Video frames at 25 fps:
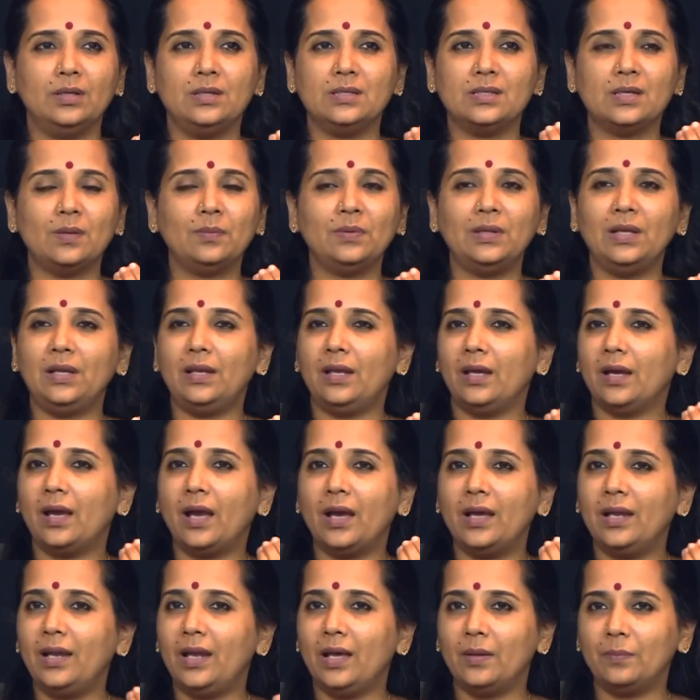something like
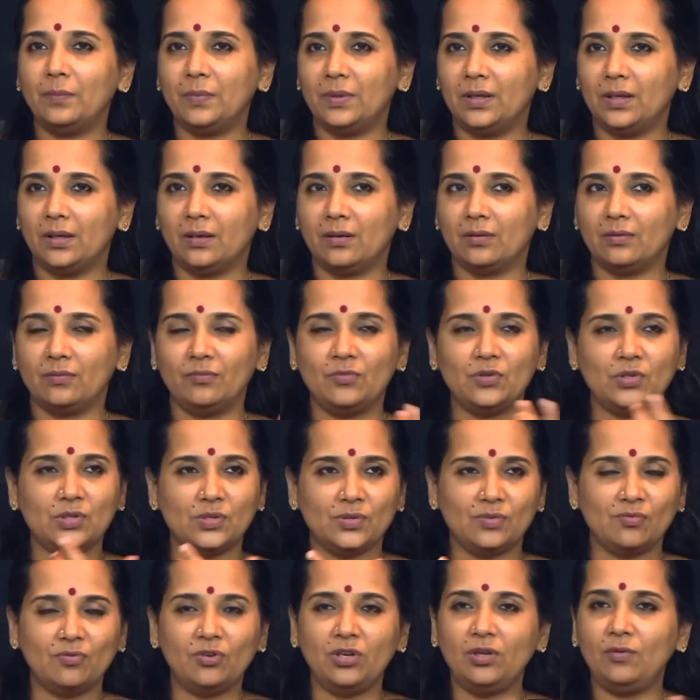Alapana, which
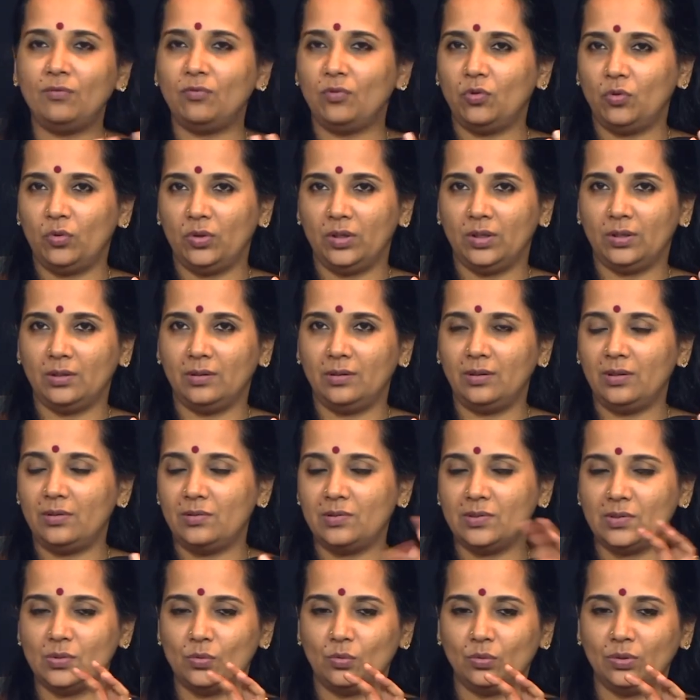is free flowing, there
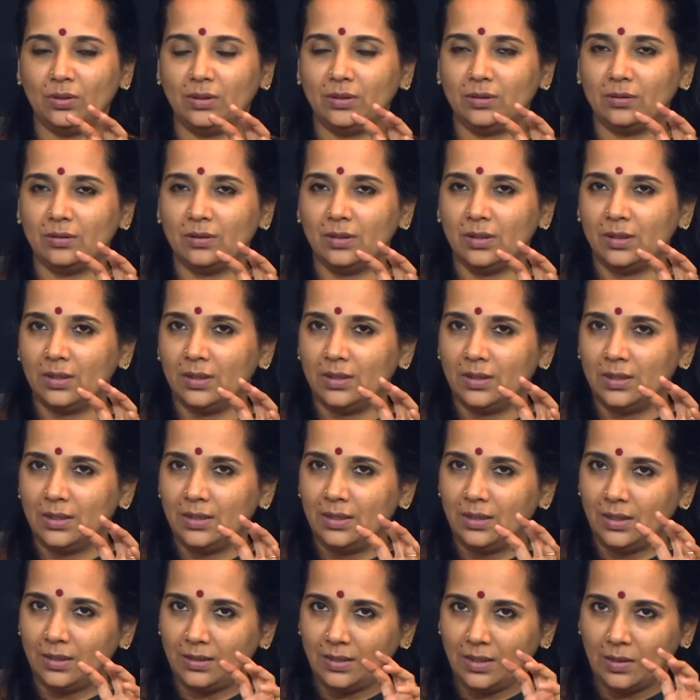is
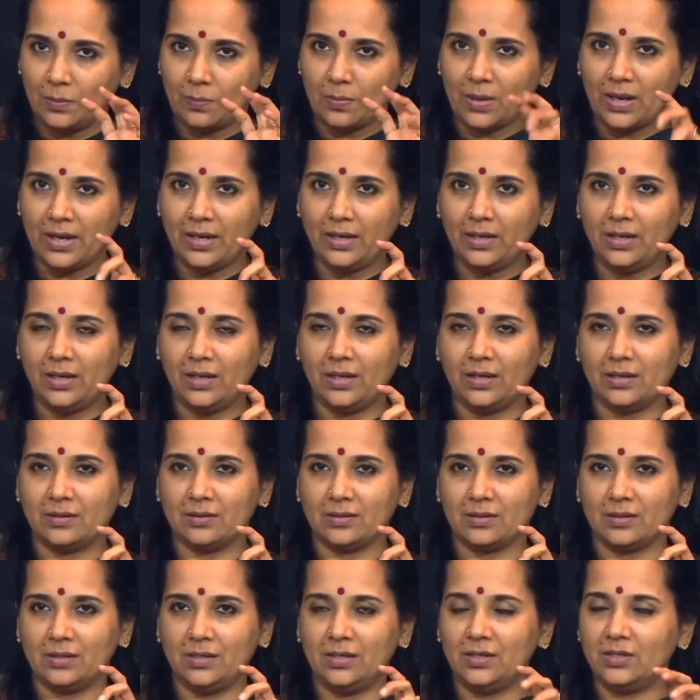nothing binding
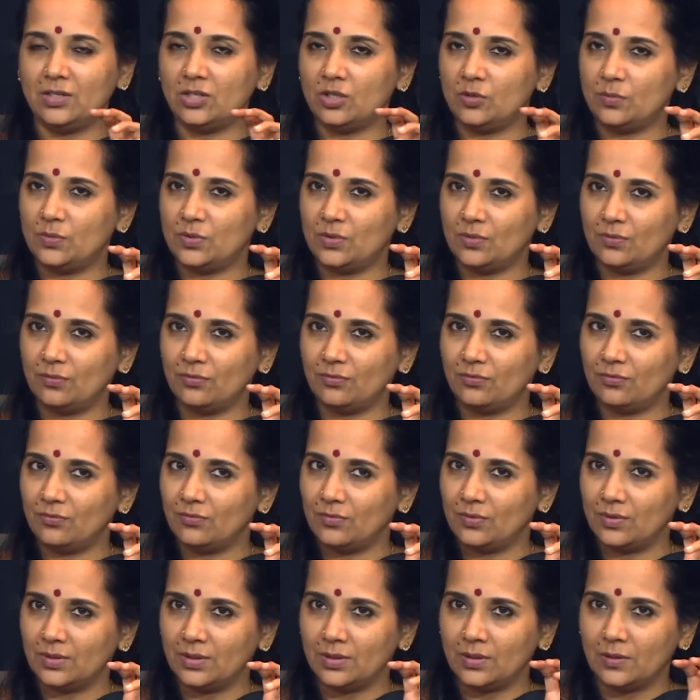it in terms of
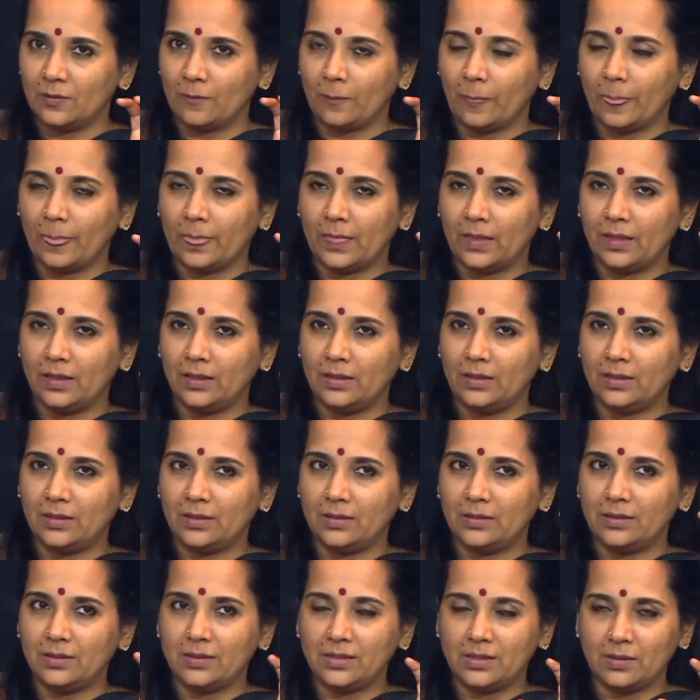
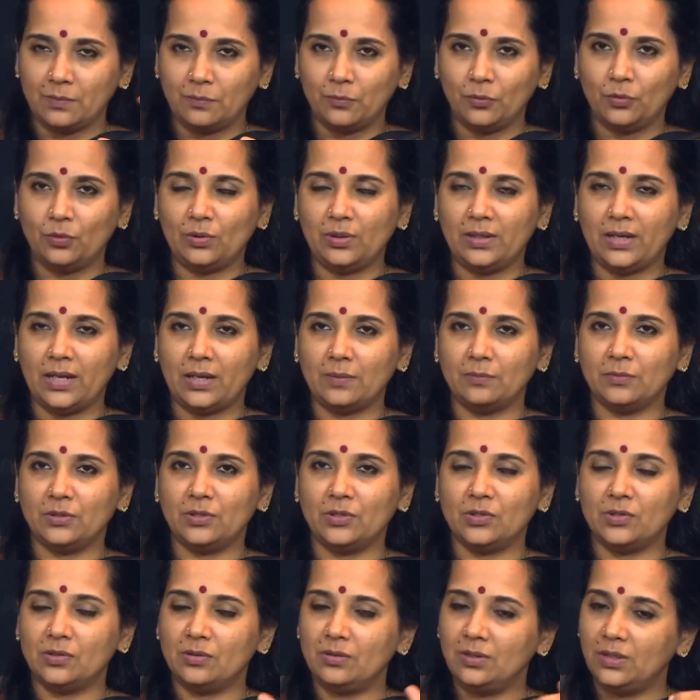the temporal
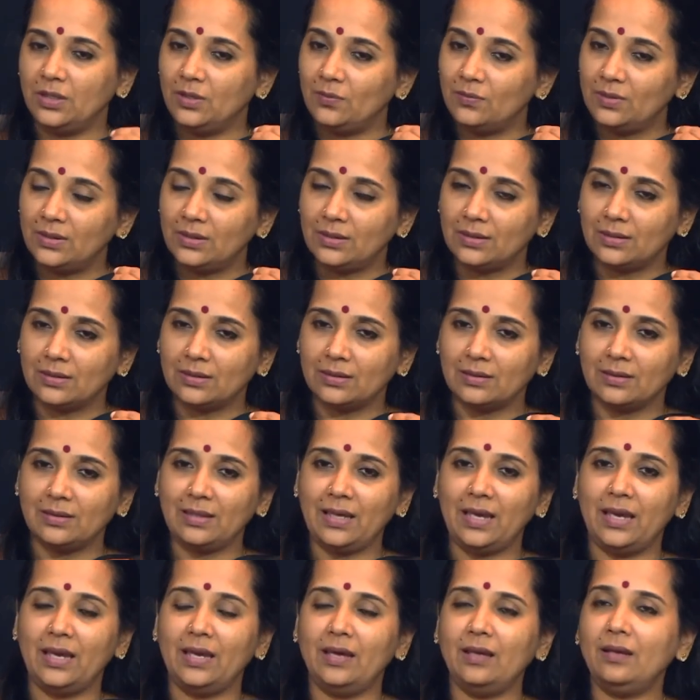dimension. Even
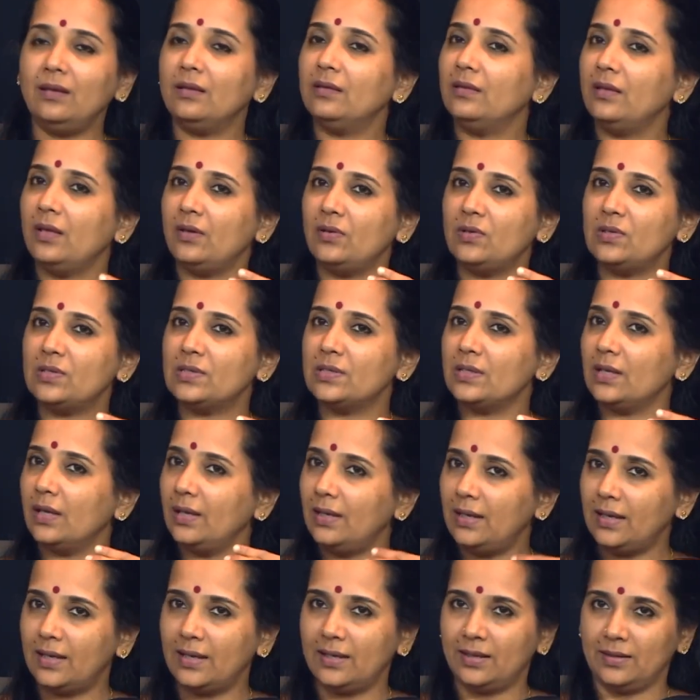there is a
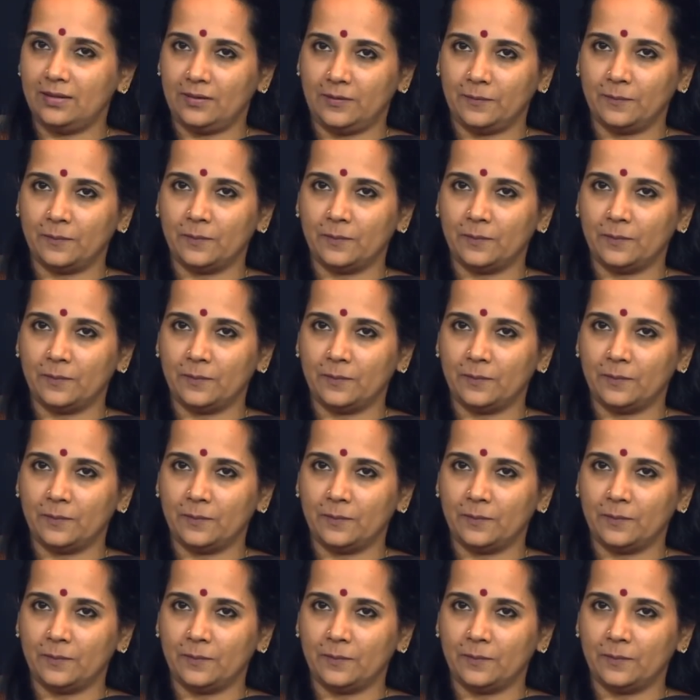Laya.